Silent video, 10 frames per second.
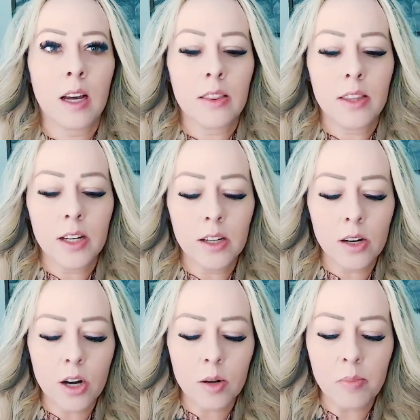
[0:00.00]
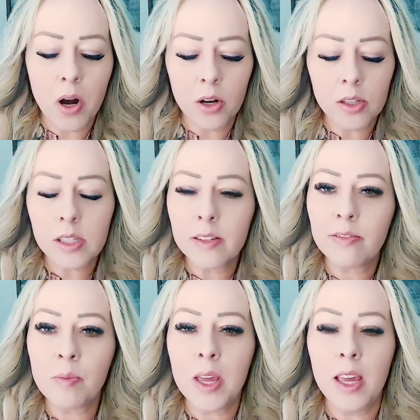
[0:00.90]
there are parts of
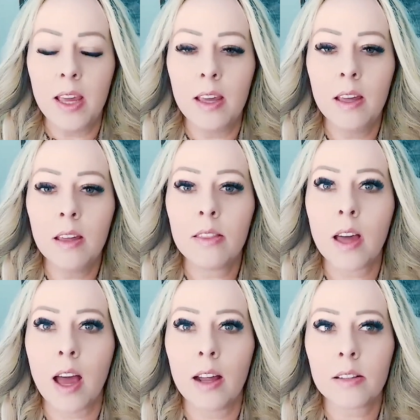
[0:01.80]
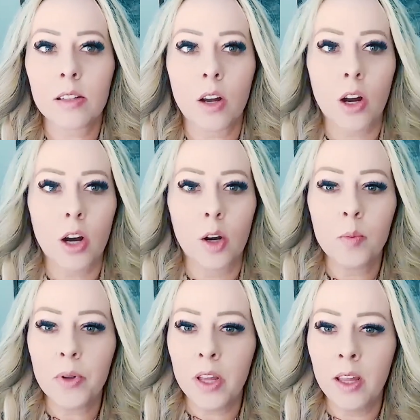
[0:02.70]
me that are
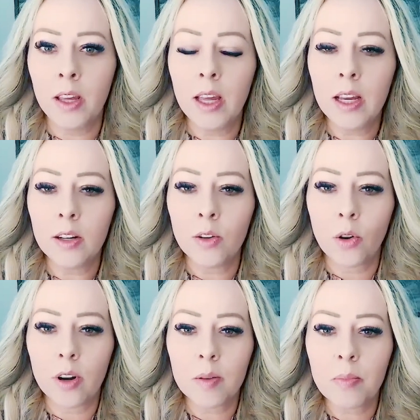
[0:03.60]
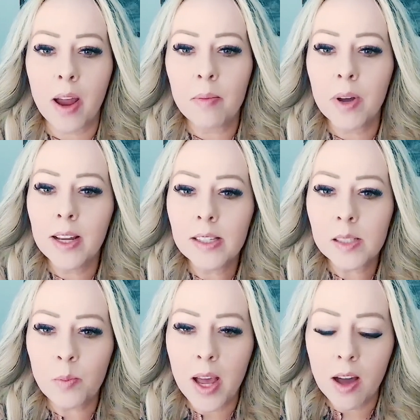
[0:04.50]
being ignored by my
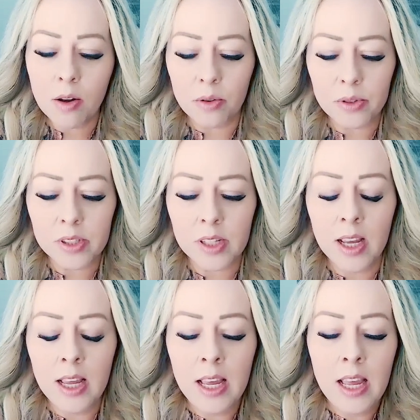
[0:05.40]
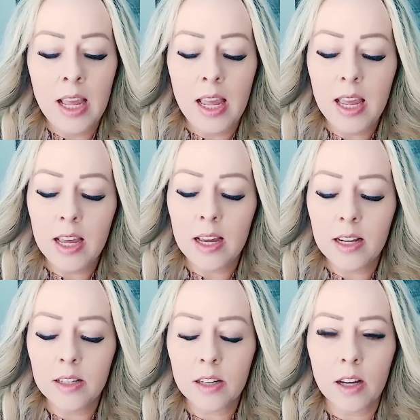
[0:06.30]
spouse.
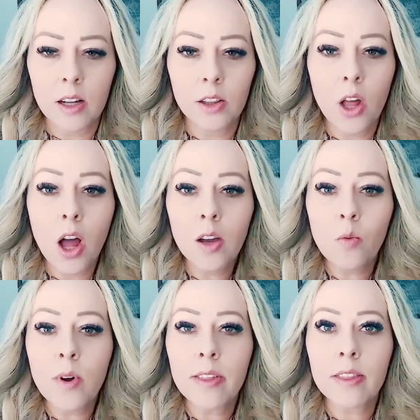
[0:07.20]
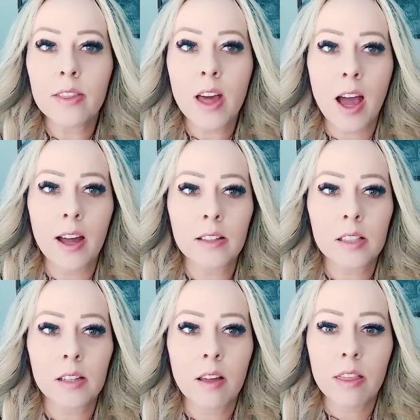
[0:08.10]
And along with
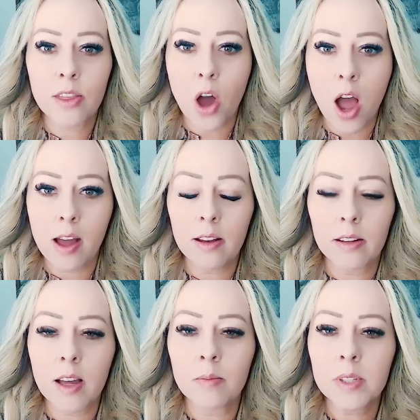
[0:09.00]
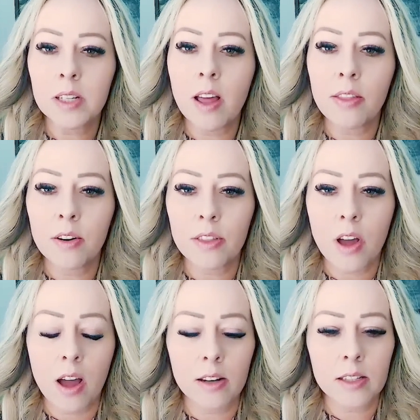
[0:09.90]
that thought comes another
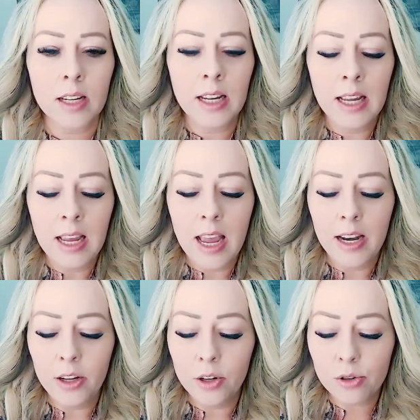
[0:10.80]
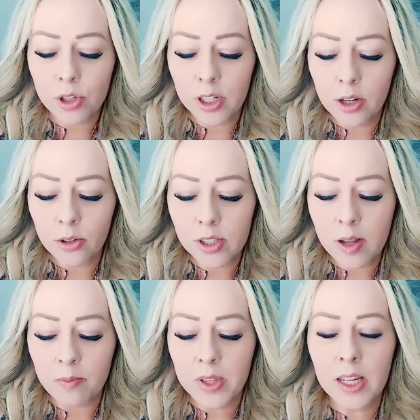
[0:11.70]
thought. And it usually goes
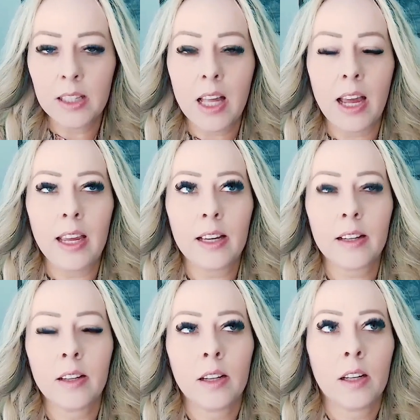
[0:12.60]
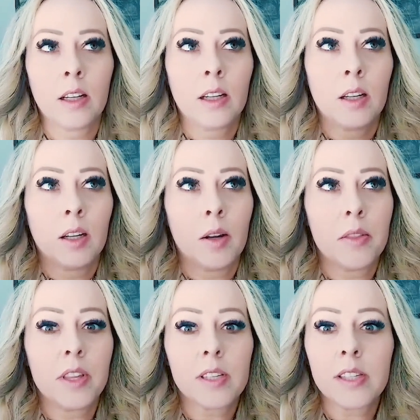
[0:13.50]
something like,
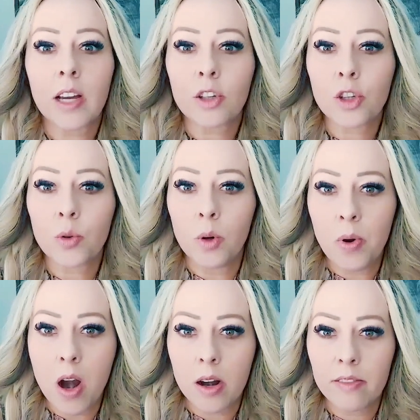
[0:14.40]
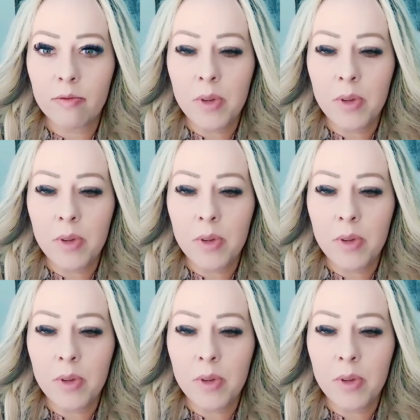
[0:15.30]
the sexual part of